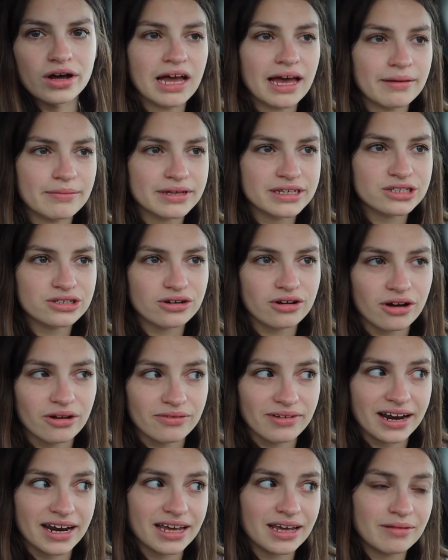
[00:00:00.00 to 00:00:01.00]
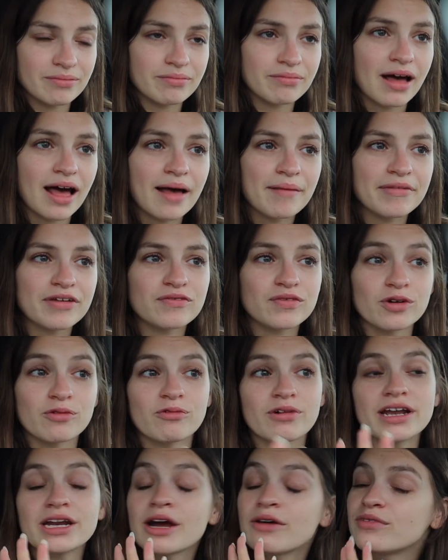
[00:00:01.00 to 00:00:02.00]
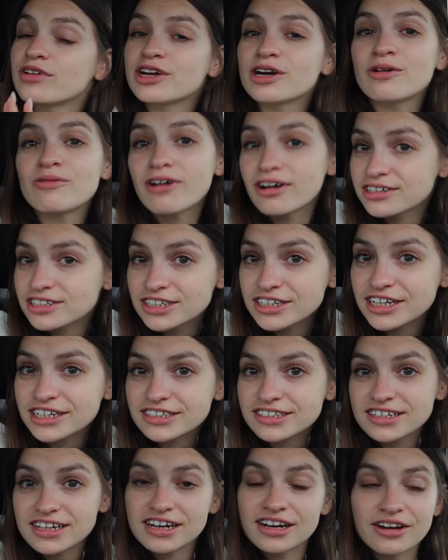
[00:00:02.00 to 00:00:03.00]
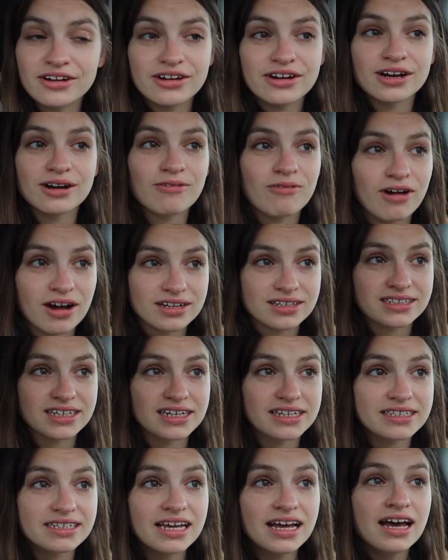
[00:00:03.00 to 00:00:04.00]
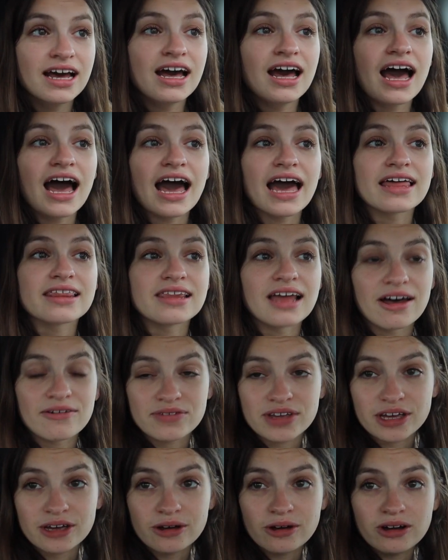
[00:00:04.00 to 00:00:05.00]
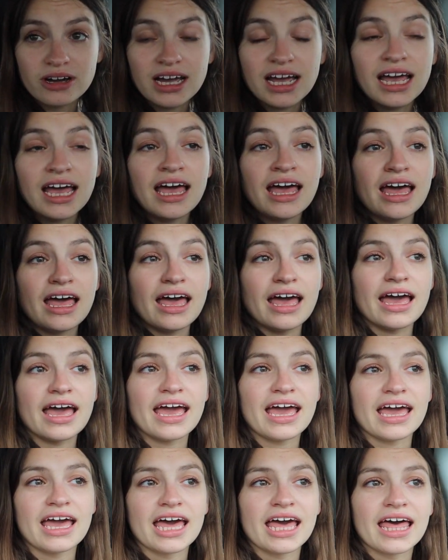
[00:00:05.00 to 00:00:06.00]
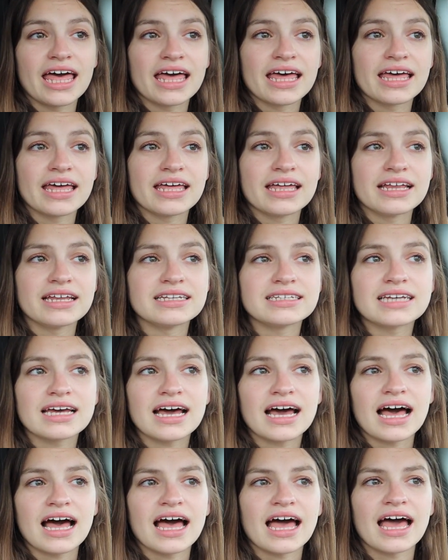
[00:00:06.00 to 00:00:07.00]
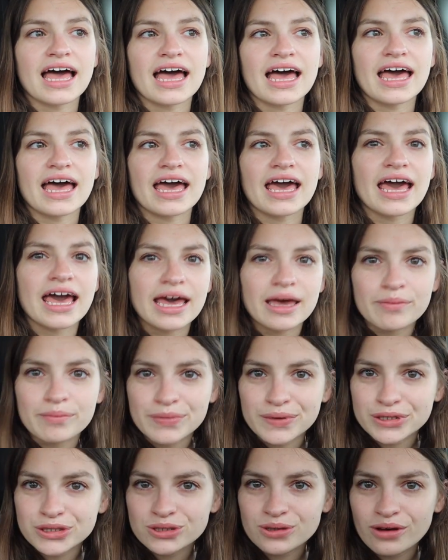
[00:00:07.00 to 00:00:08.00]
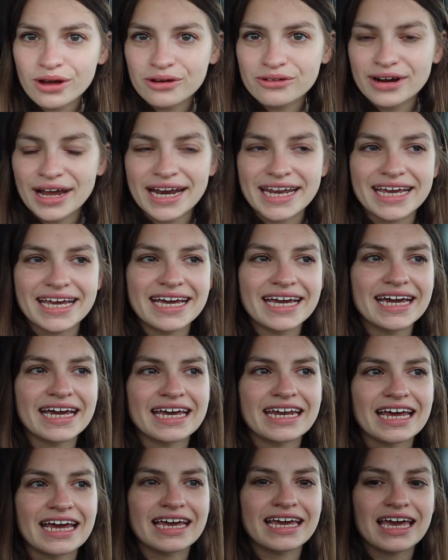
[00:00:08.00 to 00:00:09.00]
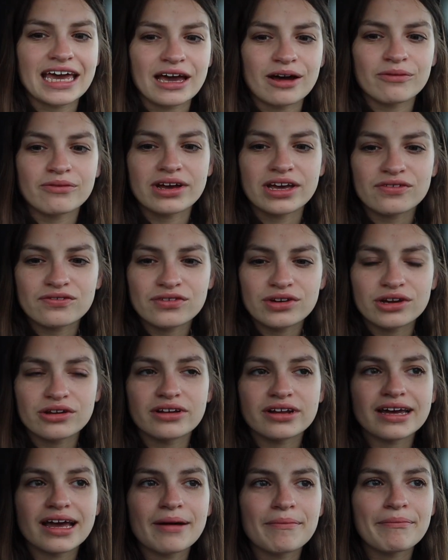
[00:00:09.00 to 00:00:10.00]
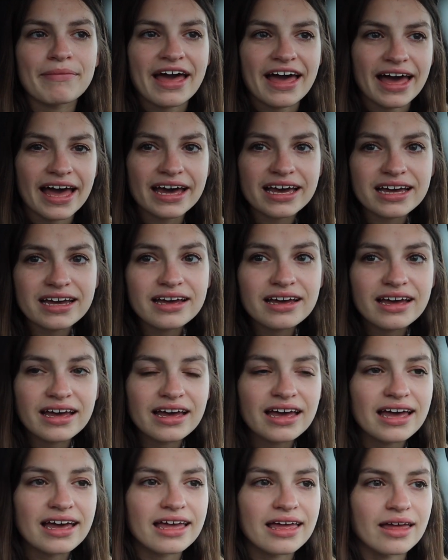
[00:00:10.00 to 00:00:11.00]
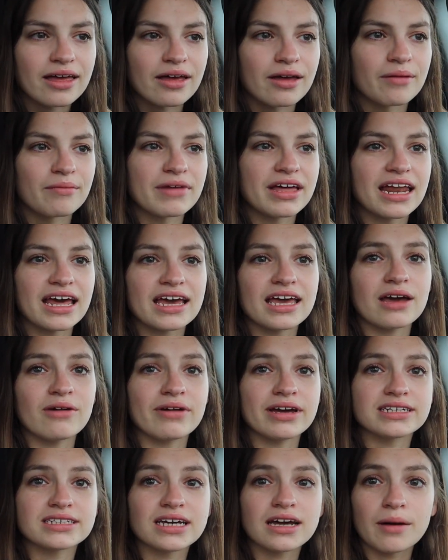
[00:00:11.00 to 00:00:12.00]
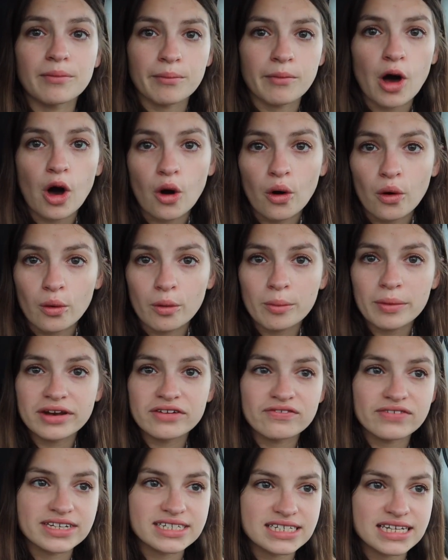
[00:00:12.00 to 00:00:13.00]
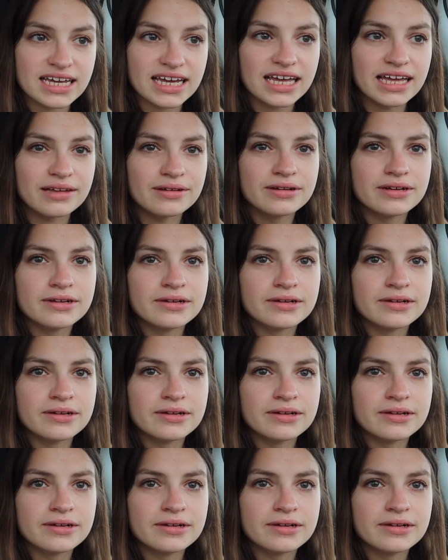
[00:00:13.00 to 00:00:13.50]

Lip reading: I miss her already. Mom, if you're, whenever you're watching this, because I know you're gonna watch this, I love you. And I miss you already, and I can't wait for you to come back. And I can't wait to come home and visit.